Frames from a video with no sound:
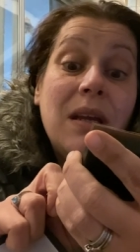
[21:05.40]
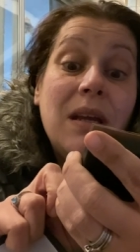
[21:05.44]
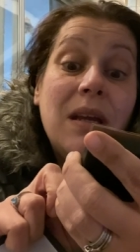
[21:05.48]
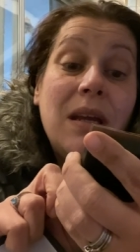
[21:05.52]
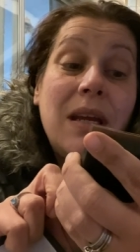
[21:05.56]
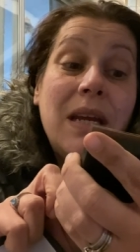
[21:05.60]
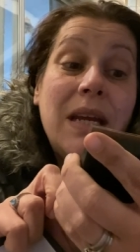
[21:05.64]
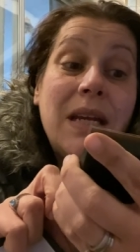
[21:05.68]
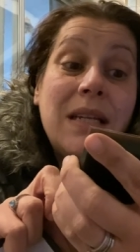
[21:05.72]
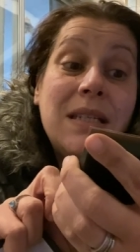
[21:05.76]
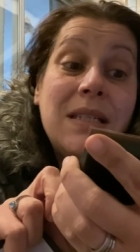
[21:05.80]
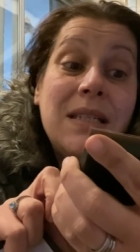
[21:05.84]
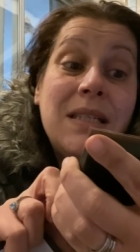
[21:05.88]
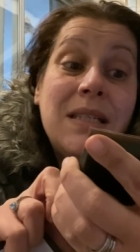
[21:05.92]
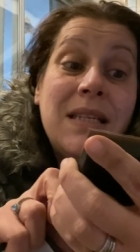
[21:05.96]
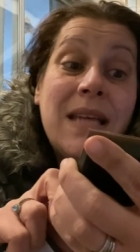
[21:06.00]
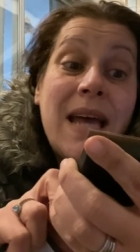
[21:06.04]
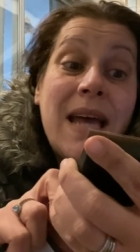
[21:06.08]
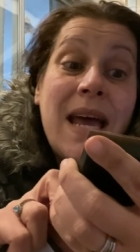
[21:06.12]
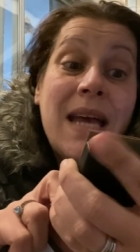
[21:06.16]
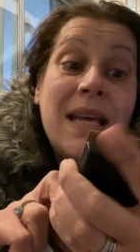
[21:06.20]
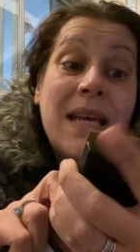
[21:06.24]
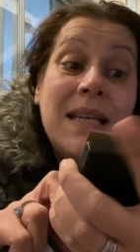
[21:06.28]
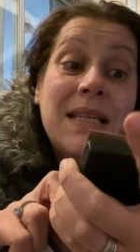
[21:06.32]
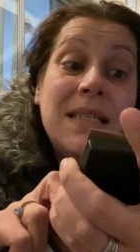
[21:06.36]
it
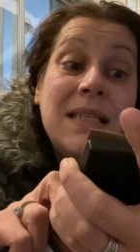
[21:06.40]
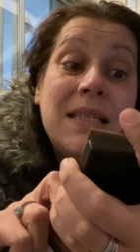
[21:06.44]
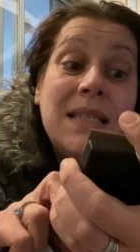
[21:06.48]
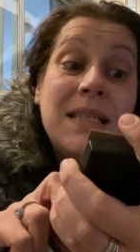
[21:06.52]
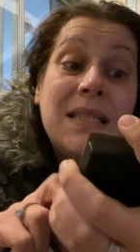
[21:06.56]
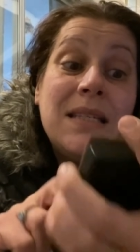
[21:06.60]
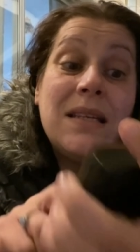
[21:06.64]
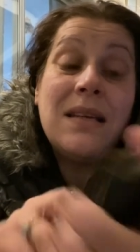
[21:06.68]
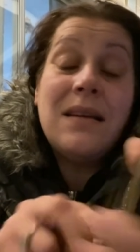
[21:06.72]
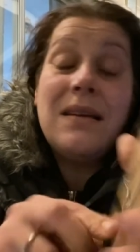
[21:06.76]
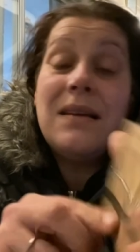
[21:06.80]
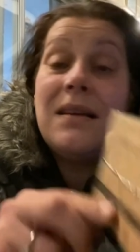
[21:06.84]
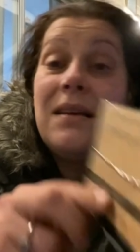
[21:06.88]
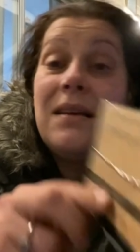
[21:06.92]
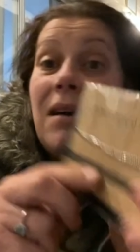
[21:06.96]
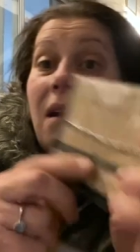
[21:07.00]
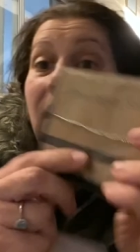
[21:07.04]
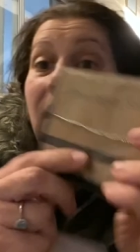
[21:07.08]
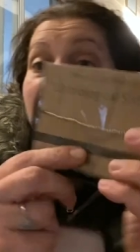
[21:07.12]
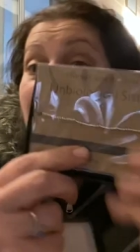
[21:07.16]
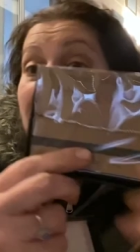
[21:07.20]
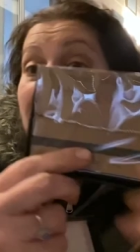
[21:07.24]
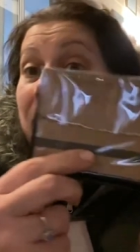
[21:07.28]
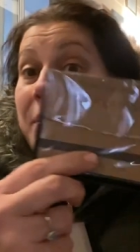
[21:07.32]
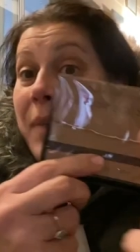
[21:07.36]
says
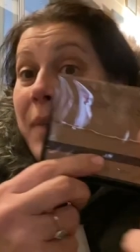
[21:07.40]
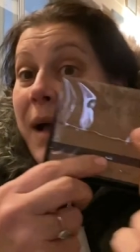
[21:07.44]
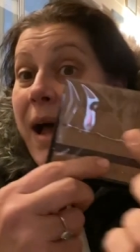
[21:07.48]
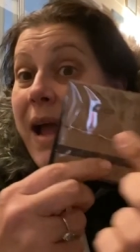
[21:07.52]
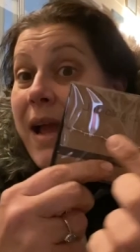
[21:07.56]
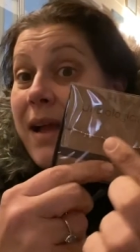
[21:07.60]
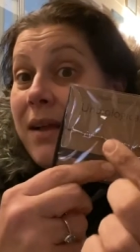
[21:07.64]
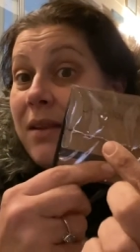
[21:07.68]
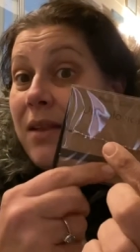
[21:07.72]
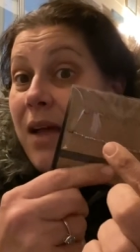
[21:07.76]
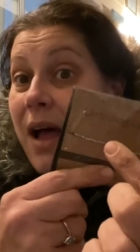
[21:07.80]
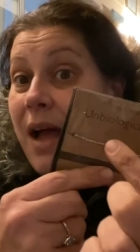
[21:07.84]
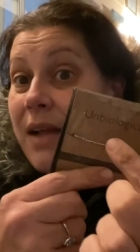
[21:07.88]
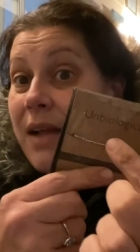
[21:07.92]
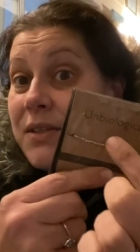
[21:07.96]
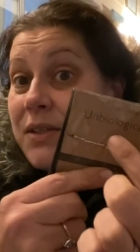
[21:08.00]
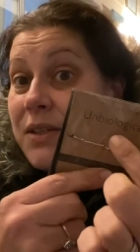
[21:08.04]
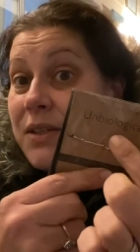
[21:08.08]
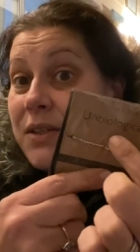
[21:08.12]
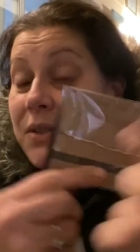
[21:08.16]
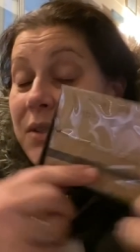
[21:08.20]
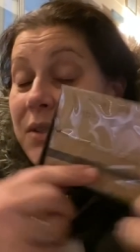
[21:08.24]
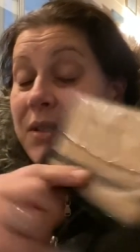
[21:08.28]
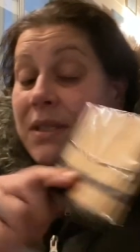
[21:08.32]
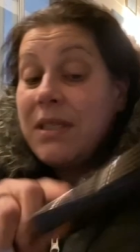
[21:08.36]
unbiological